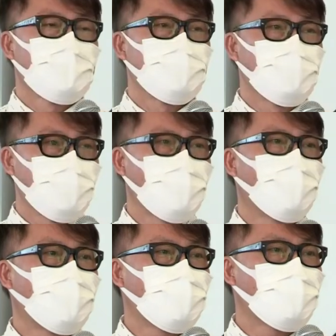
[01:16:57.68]

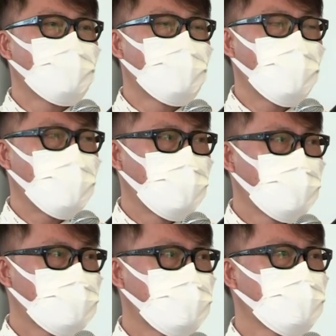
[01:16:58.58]
teachers,
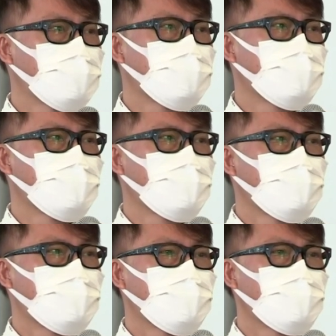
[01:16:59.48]
if they
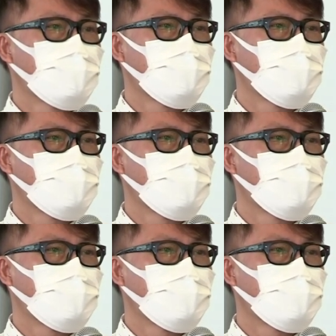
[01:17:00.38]
are